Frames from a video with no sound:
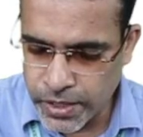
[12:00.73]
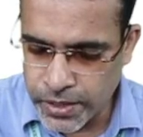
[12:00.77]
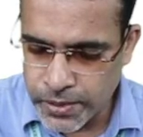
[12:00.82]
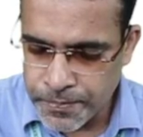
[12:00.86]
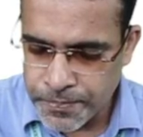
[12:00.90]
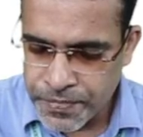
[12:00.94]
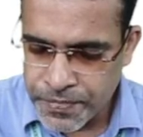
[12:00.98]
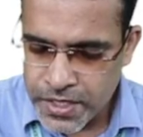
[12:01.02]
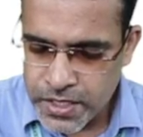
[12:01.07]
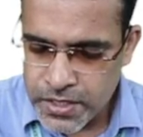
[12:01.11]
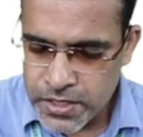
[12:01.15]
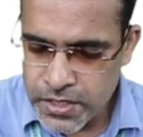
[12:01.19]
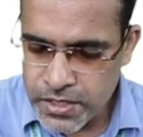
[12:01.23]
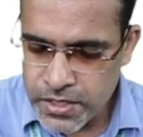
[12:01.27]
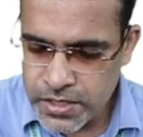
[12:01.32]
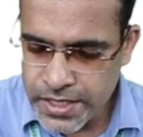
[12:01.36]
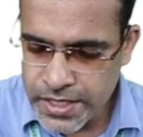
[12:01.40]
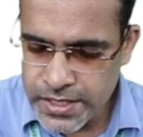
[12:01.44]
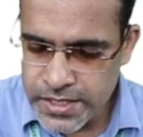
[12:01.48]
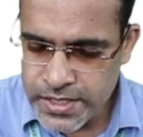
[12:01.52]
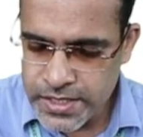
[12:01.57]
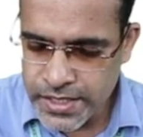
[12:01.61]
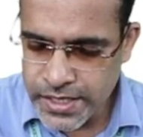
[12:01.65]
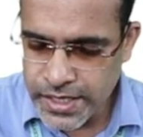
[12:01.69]
vein. So
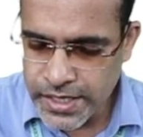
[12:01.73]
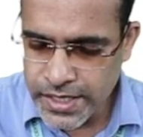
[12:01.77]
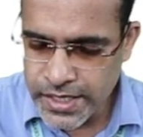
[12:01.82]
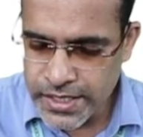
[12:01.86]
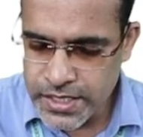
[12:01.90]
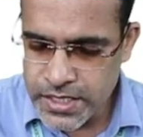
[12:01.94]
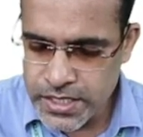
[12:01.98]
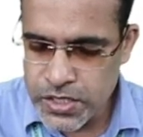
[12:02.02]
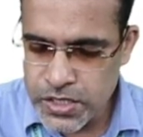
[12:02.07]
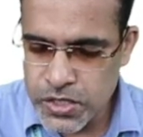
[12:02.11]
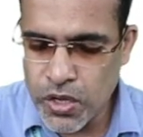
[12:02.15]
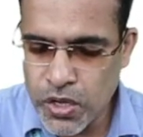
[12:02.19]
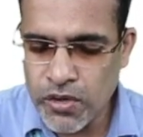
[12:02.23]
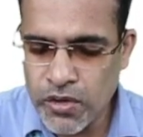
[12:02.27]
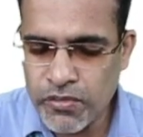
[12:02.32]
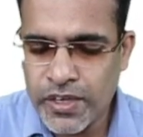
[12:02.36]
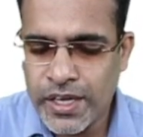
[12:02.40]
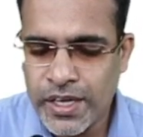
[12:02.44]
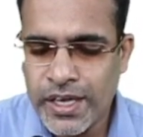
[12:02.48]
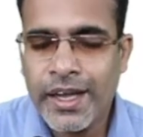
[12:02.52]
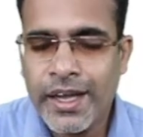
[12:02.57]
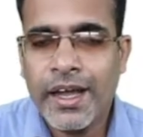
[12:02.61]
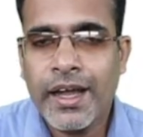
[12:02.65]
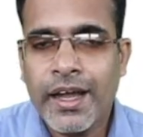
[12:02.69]
that's the relations
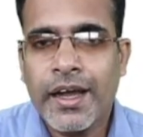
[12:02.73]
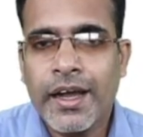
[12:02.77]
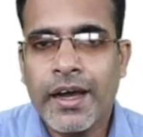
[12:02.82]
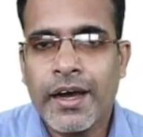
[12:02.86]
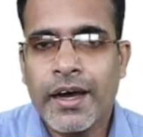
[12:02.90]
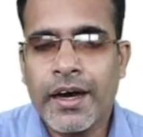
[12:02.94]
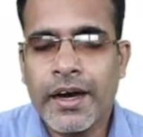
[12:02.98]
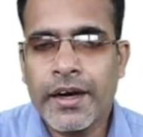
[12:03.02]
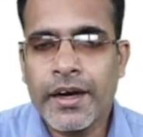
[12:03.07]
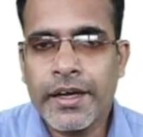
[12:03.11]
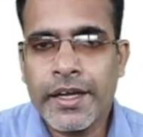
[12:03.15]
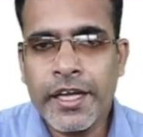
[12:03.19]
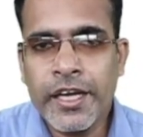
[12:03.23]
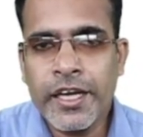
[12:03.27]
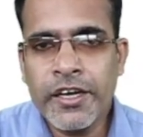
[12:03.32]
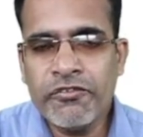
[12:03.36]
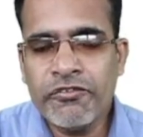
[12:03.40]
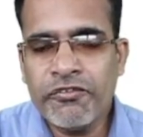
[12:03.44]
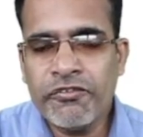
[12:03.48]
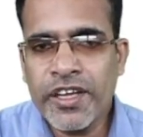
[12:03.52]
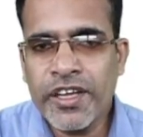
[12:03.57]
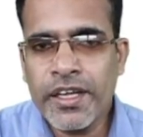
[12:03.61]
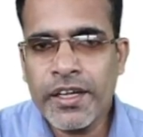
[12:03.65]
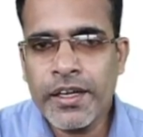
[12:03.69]
of uh,
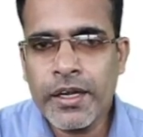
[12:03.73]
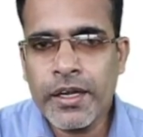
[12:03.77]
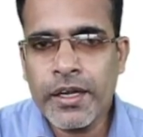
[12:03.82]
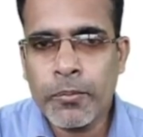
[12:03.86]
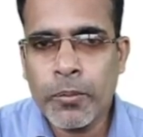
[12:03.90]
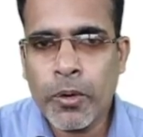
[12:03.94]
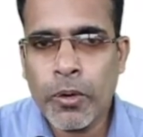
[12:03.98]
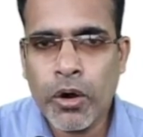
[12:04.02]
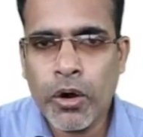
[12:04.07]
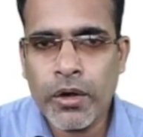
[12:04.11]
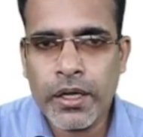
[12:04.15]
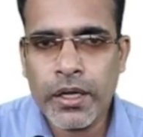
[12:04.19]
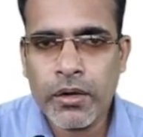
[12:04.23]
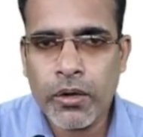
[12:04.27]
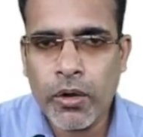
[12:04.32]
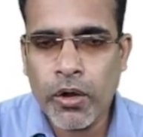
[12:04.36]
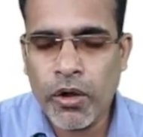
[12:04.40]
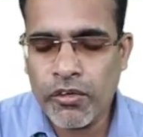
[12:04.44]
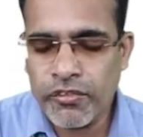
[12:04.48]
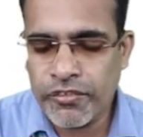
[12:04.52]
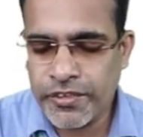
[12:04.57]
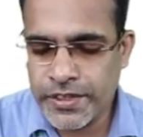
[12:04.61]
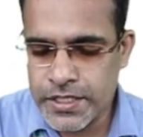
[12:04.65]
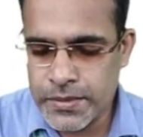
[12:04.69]
inferior border
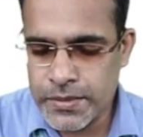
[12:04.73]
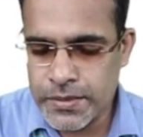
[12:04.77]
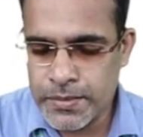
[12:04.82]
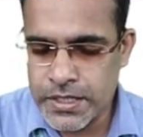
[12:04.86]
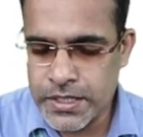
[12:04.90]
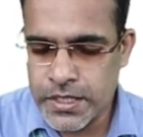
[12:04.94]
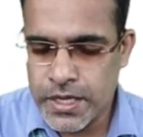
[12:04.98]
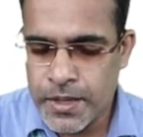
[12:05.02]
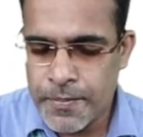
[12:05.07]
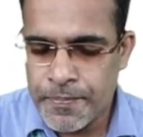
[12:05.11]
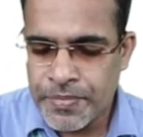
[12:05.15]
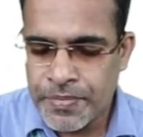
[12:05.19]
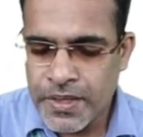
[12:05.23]
of isthmus.